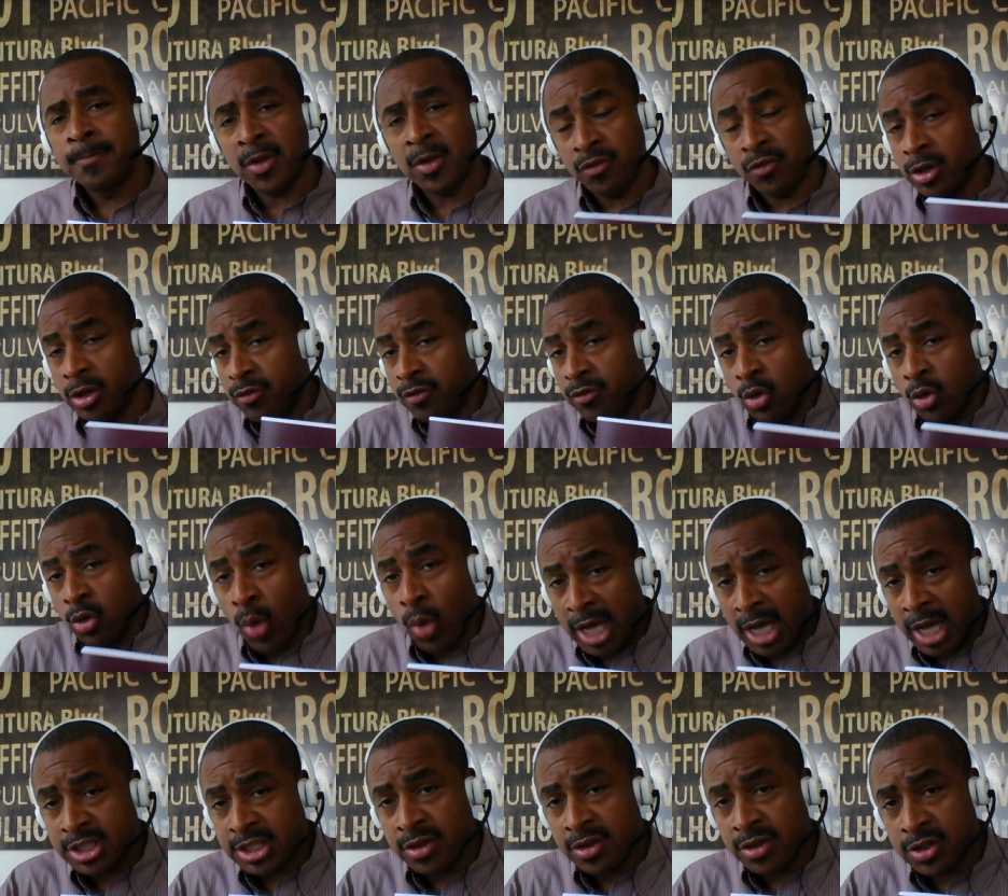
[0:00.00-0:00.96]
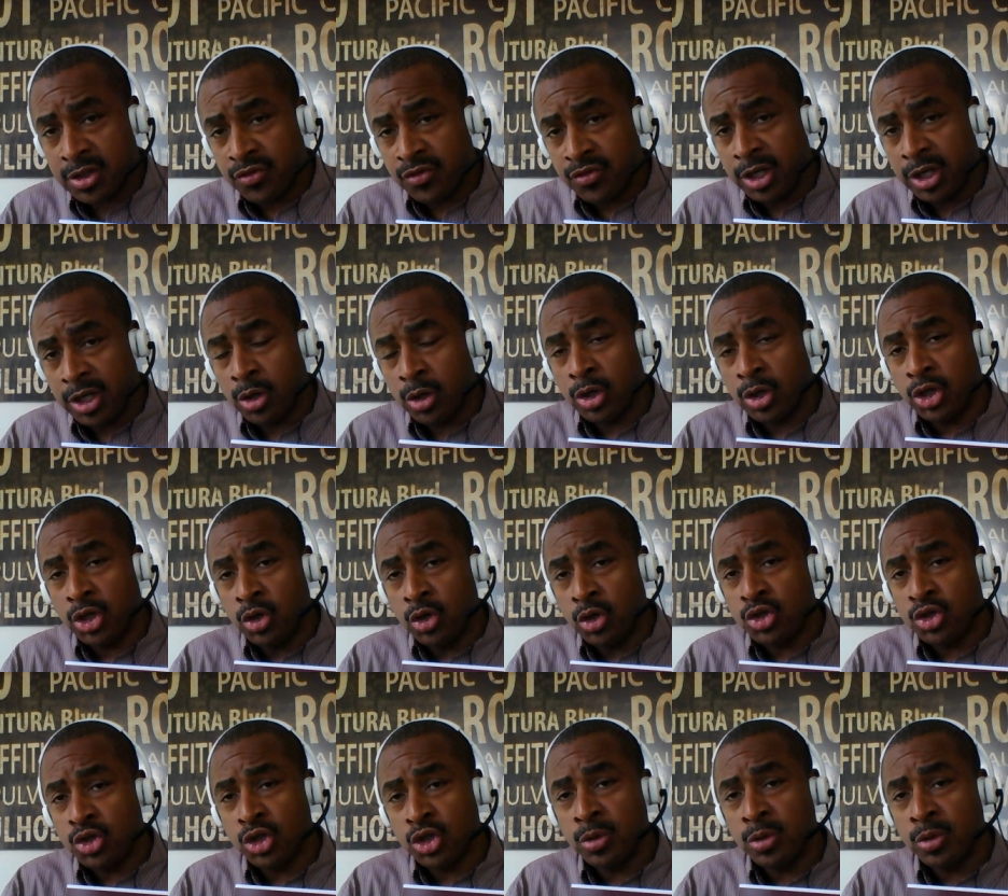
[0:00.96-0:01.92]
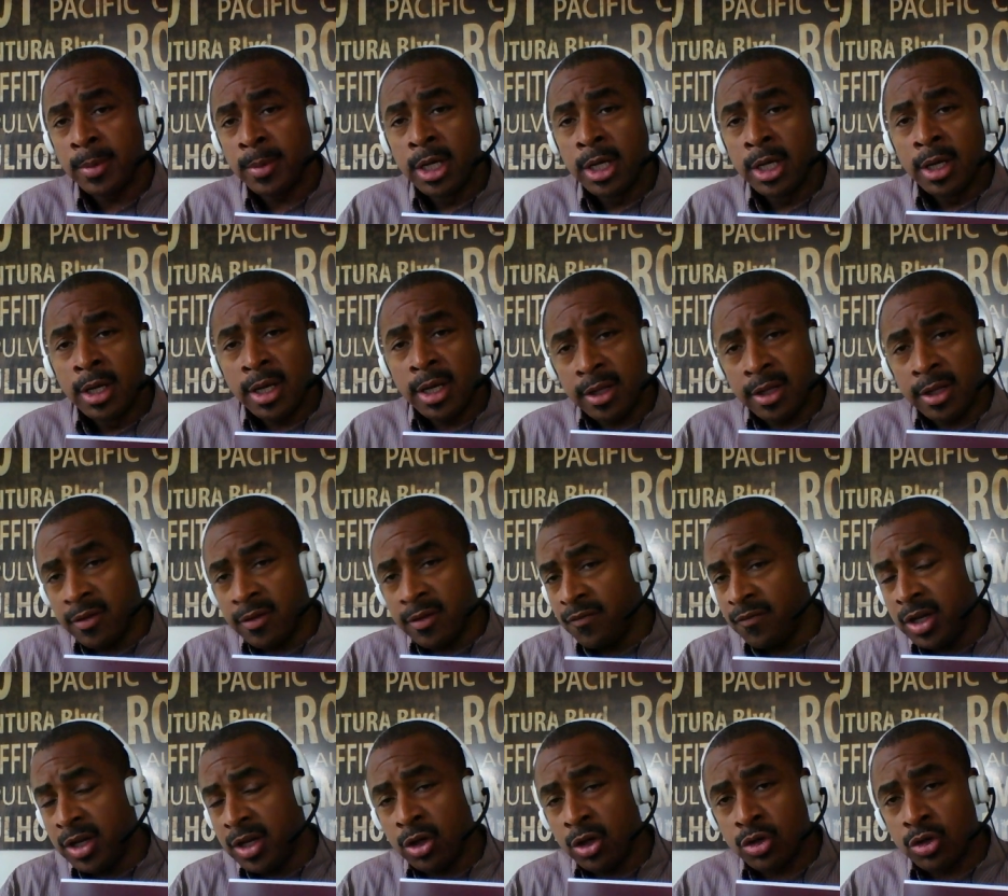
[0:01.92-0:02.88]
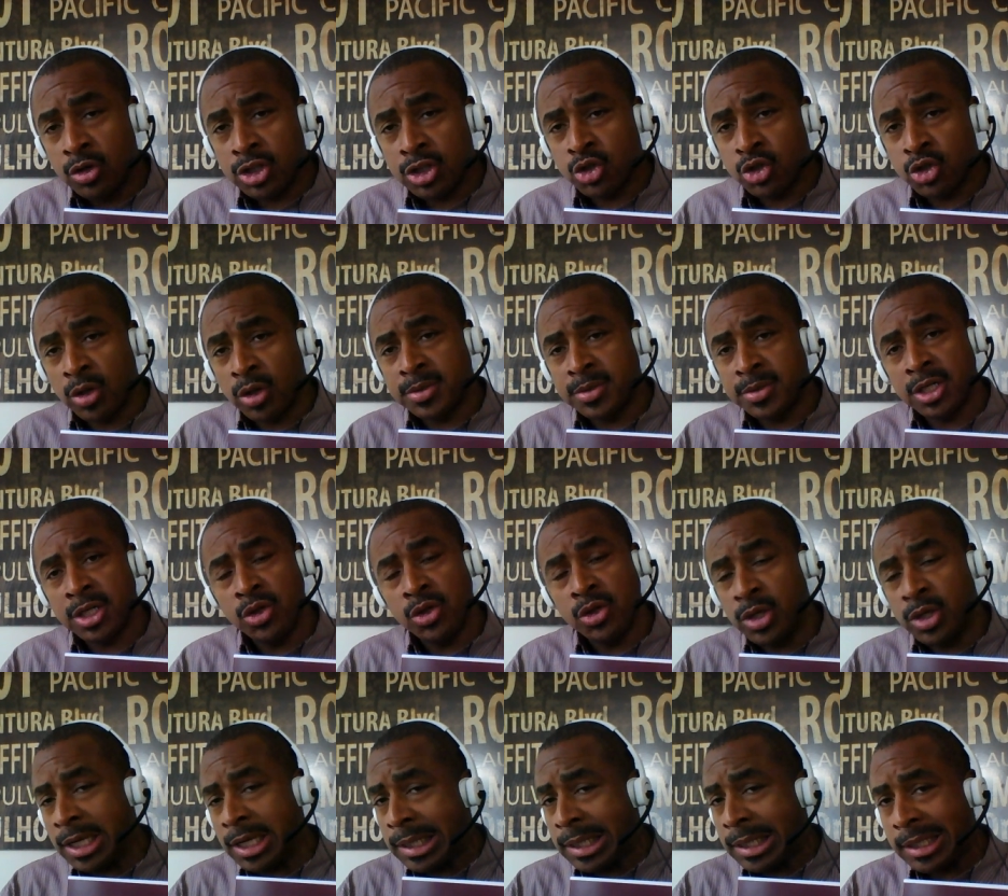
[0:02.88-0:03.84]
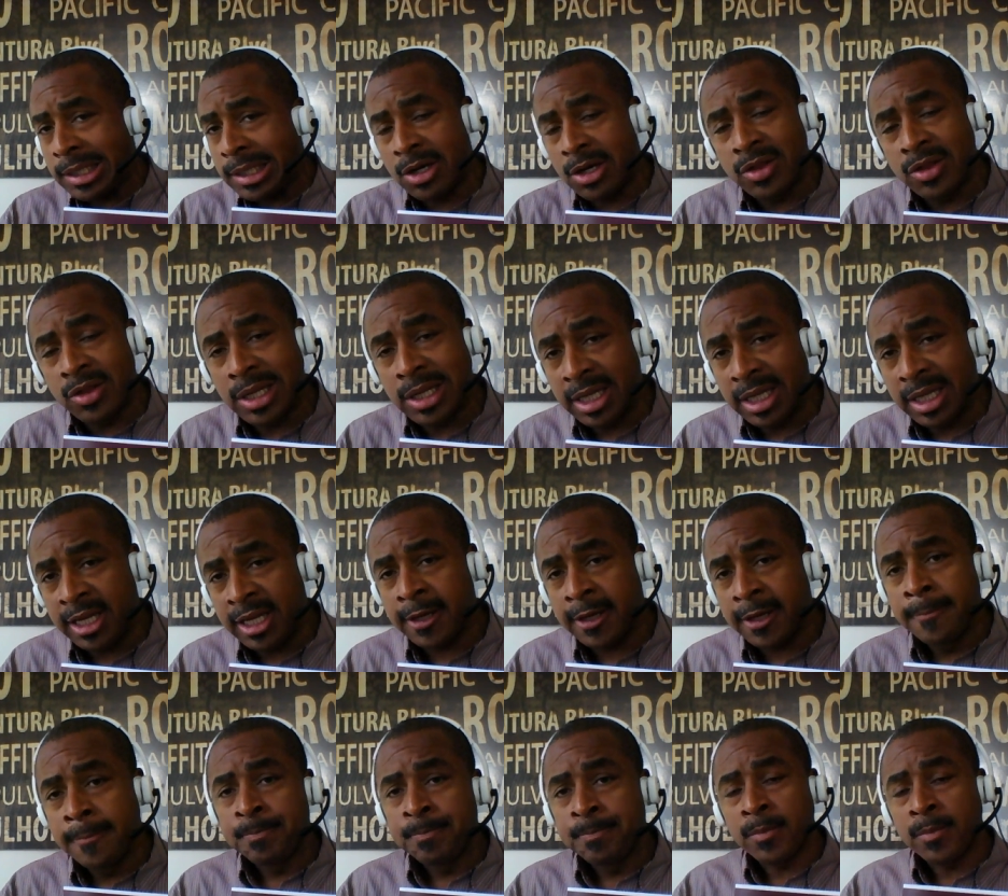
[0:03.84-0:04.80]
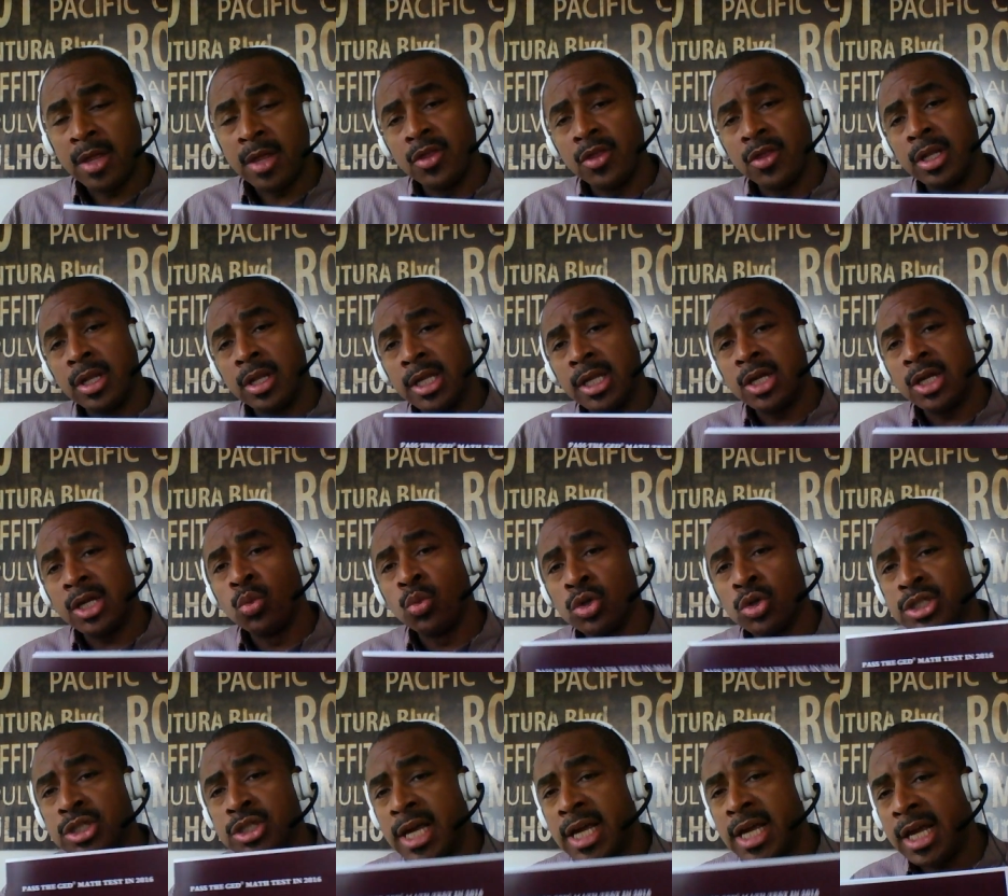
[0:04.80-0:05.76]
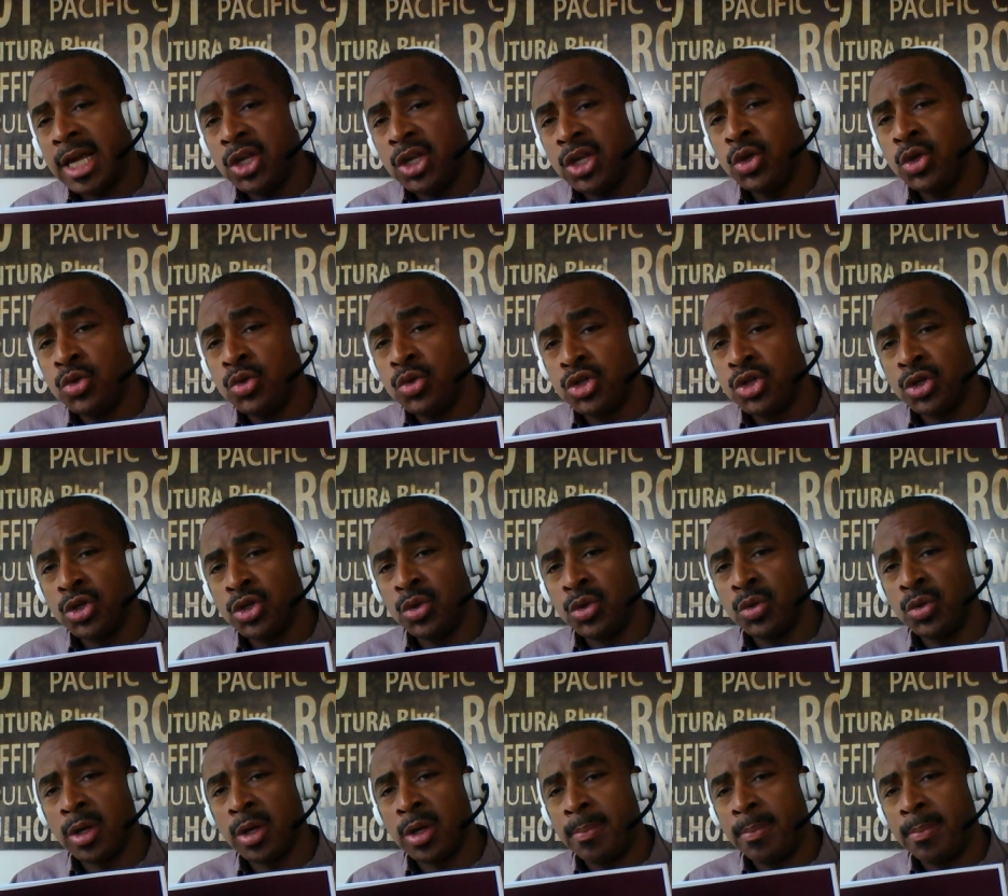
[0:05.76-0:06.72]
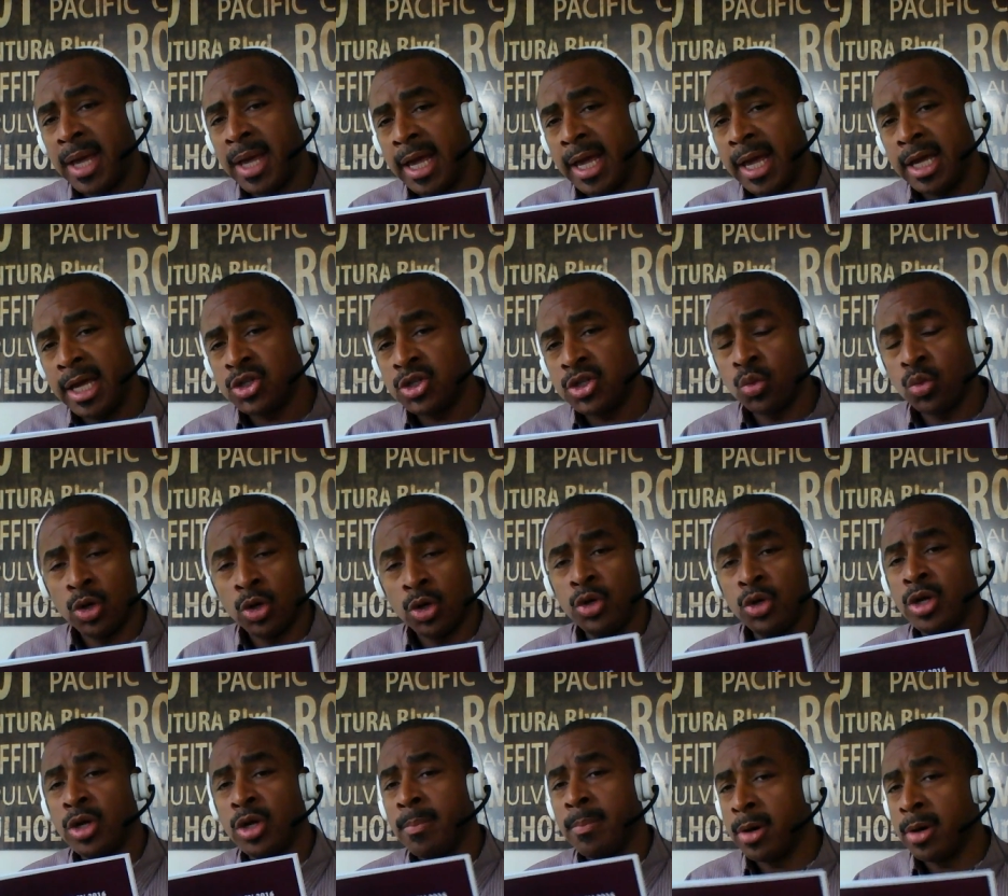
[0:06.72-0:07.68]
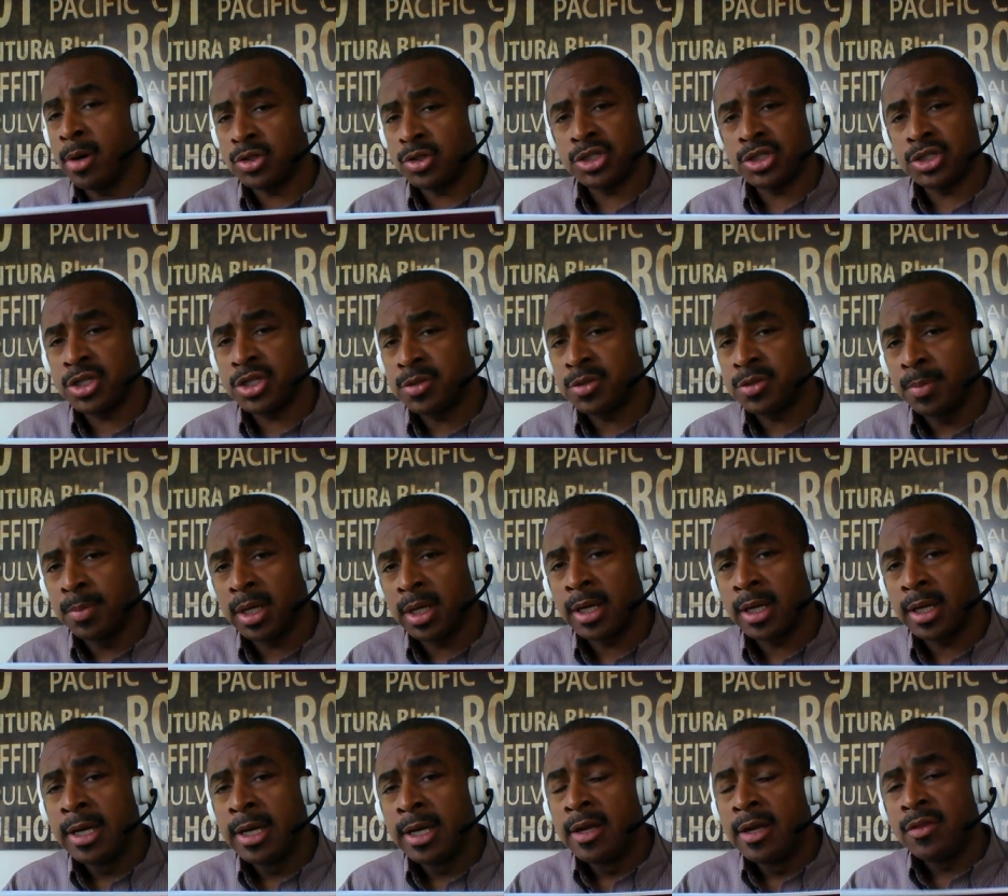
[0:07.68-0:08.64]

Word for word: If, you, are watching this video on YouTube, in the video description, you can click on the link and the link will take you to a page where you can purchase this book.